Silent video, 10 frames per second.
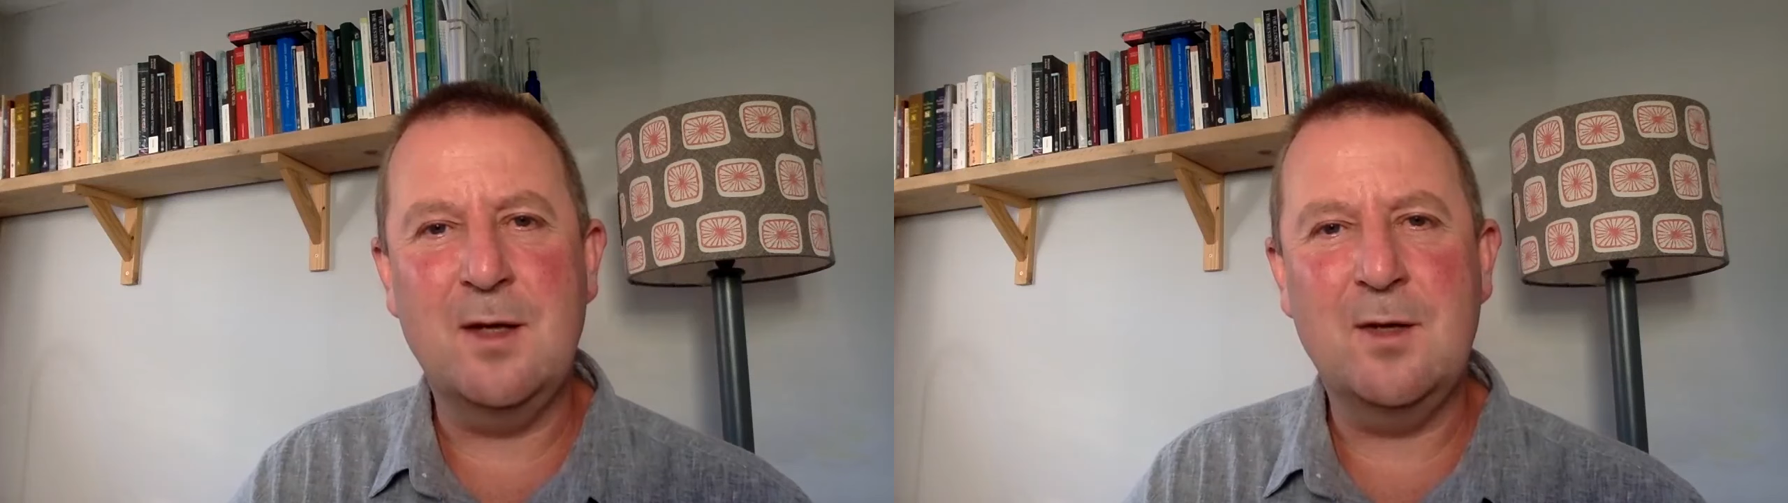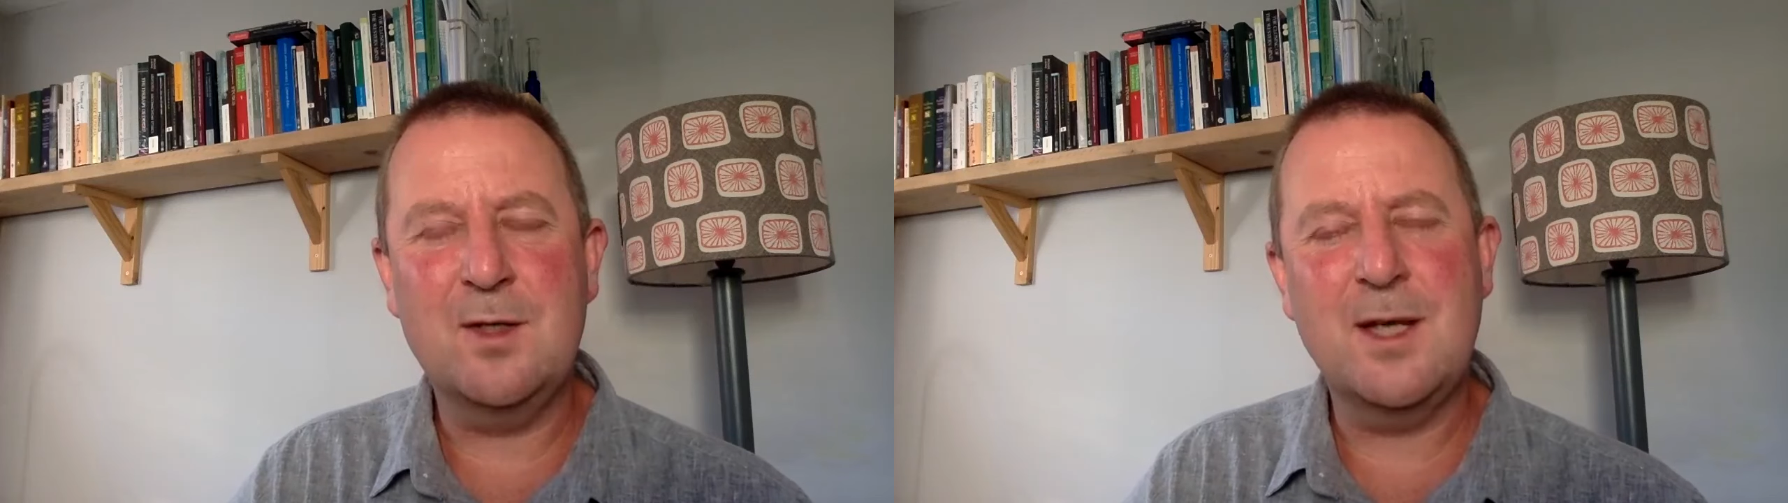
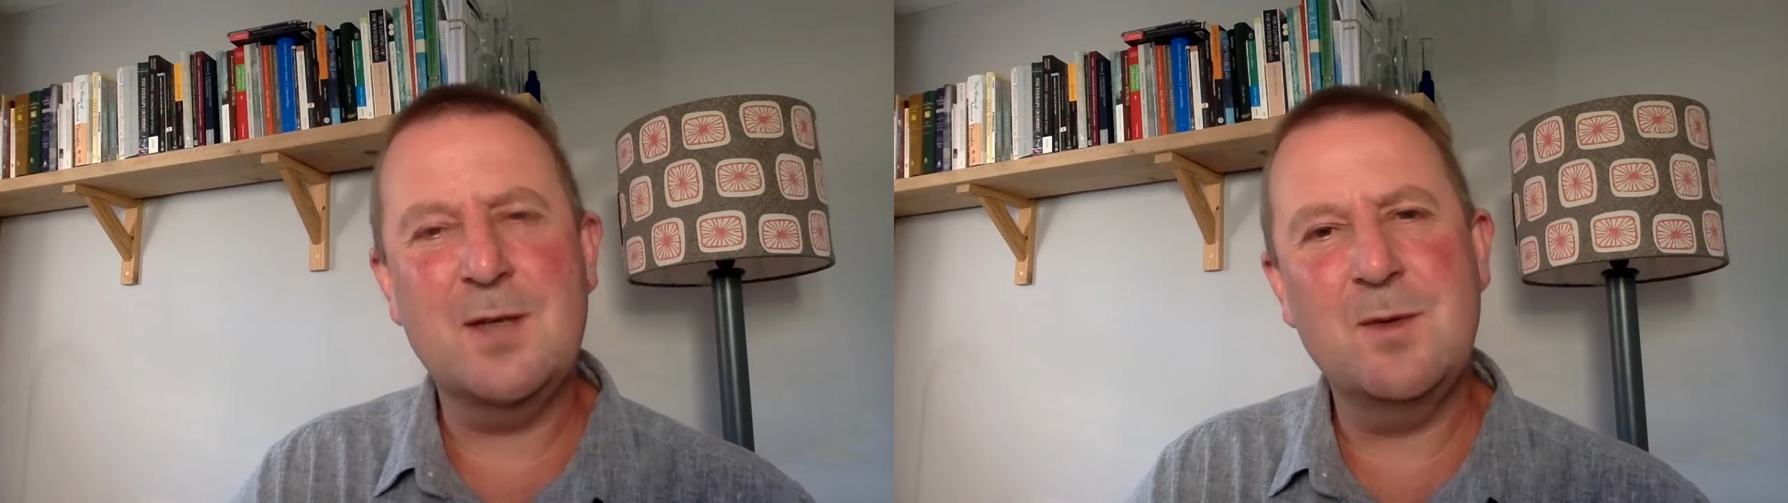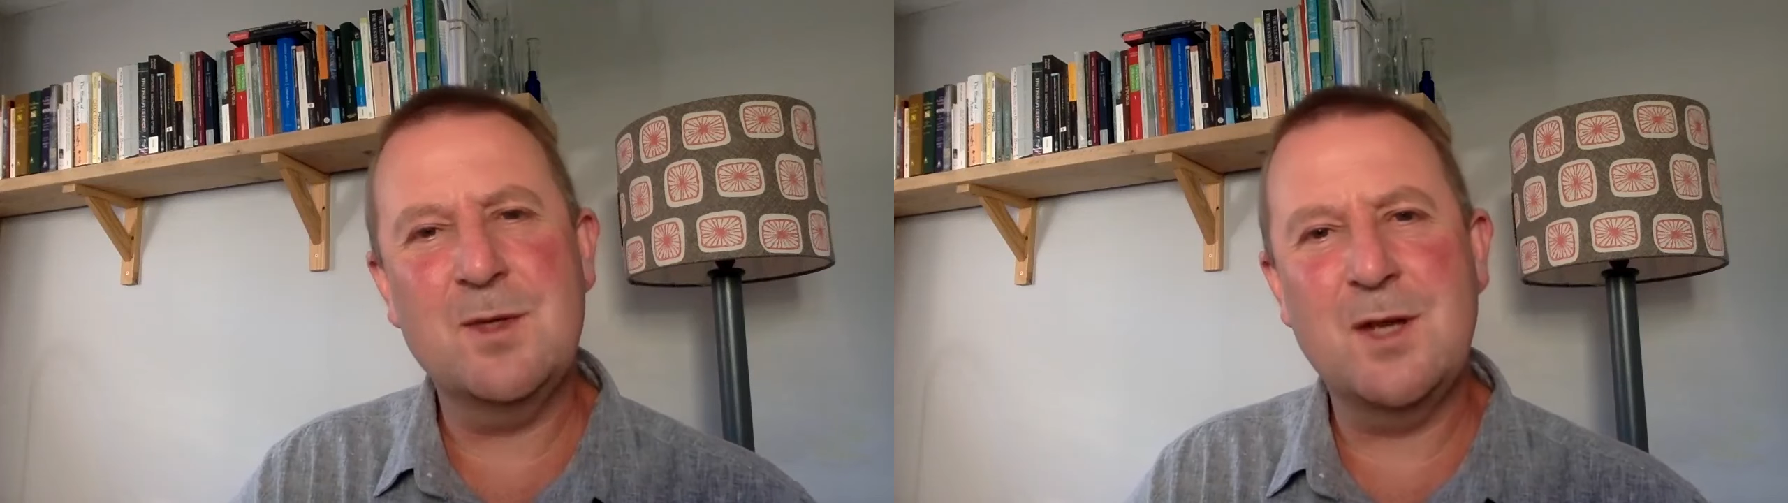Because as
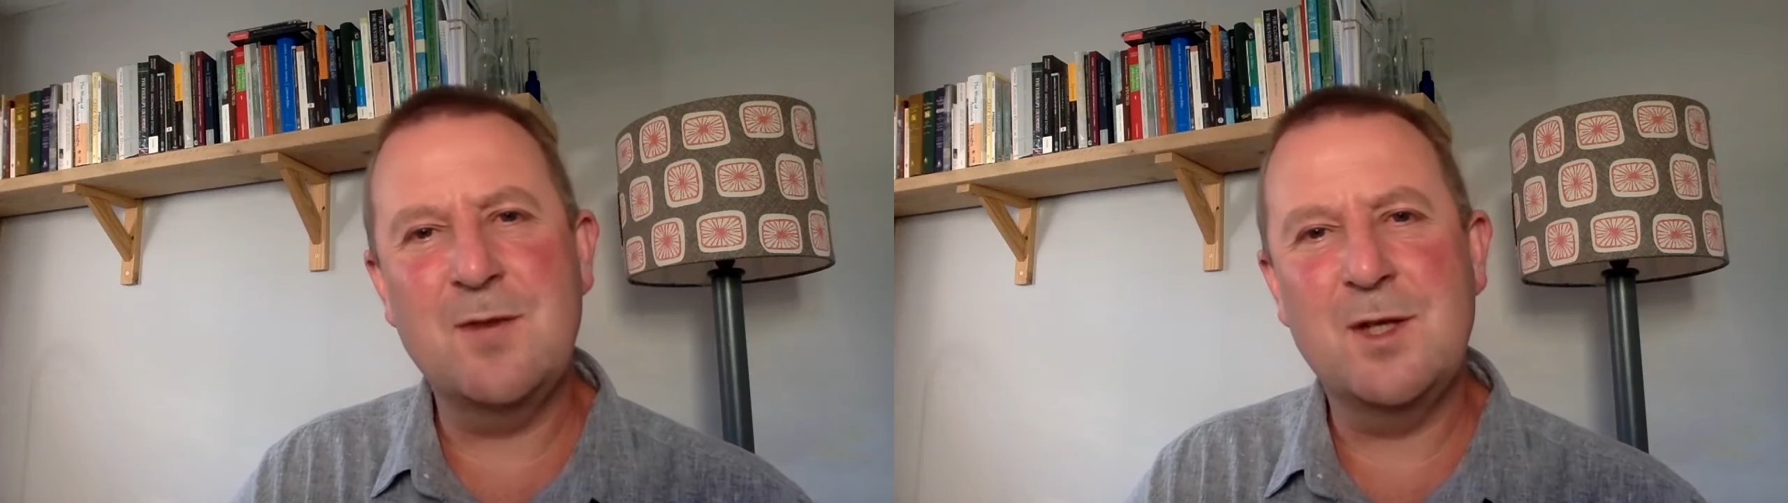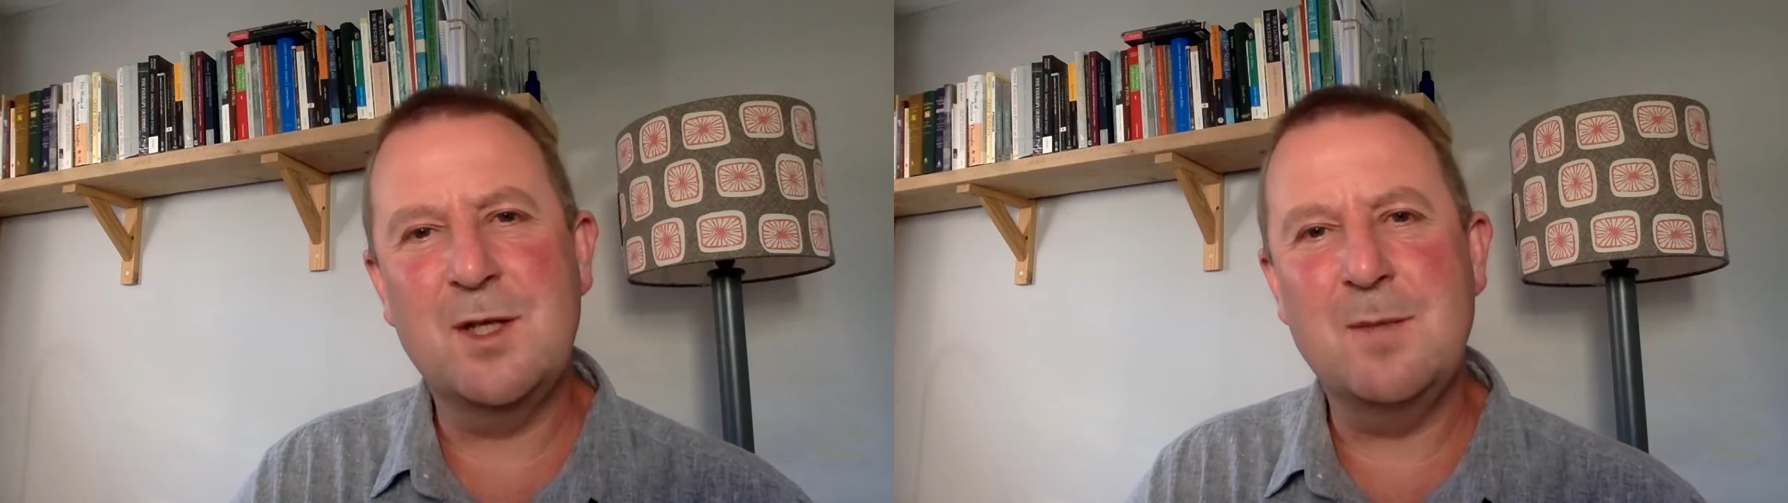we were saying right at the